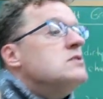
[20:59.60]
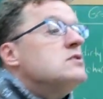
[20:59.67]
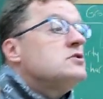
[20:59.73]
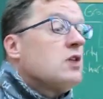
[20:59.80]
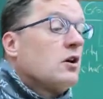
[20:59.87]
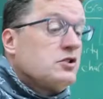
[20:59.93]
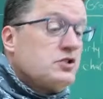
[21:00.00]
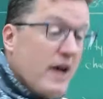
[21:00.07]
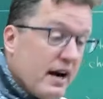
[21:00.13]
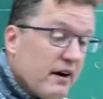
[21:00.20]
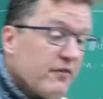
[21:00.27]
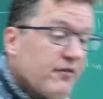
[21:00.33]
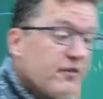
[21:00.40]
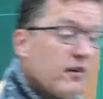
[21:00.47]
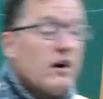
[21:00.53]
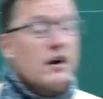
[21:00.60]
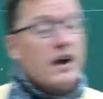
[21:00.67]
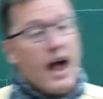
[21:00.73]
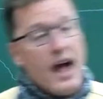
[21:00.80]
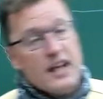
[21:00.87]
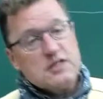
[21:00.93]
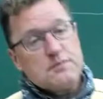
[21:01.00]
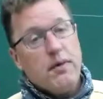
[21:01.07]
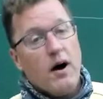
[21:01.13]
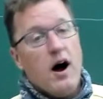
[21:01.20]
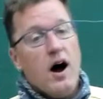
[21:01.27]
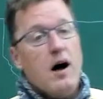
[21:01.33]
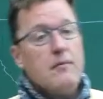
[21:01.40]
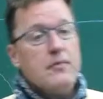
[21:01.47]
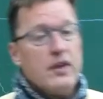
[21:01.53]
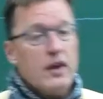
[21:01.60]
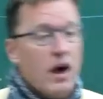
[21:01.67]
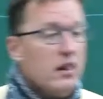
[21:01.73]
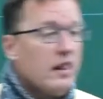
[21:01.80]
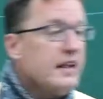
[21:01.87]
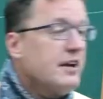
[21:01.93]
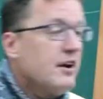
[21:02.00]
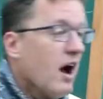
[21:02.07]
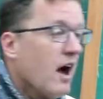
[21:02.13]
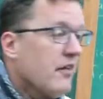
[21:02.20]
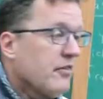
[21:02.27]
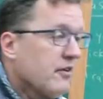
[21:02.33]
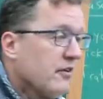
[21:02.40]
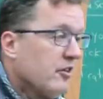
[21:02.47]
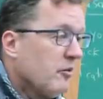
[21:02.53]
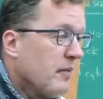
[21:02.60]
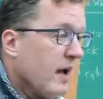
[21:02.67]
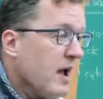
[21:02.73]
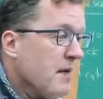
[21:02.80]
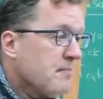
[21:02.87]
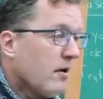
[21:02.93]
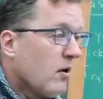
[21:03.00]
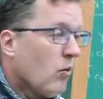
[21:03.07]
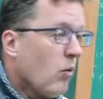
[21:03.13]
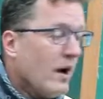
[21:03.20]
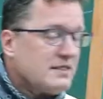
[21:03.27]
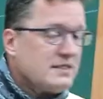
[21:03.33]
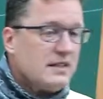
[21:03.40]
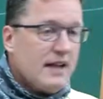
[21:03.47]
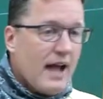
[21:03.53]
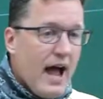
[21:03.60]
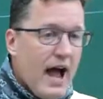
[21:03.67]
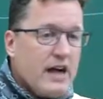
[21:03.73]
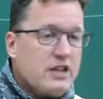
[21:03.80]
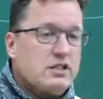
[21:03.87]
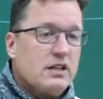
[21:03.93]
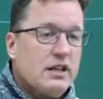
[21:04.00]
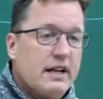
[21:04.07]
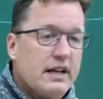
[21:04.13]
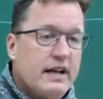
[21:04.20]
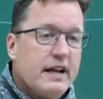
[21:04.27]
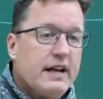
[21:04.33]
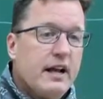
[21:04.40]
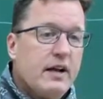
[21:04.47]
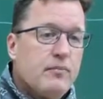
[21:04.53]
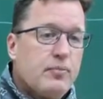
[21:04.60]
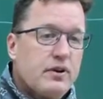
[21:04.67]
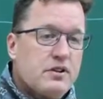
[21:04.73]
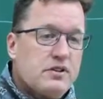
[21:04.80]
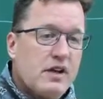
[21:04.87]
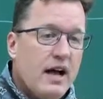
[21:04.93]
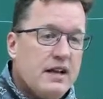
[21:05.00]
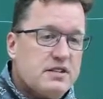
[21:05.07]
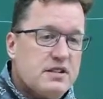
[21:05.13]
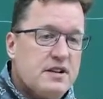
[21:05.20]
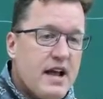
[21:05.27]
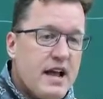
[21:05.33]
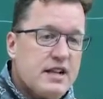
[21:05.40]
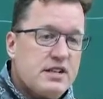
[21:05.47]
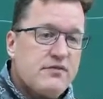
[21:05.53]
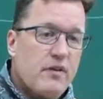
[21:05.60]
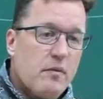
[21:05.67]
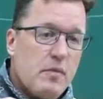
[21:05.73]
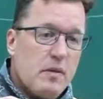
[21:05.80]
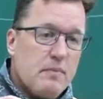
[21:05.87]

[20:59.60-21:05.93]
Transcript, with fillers: so Jennifer Kasbohm, the uh, lead author in the paper, wasn't actually getting precise dates from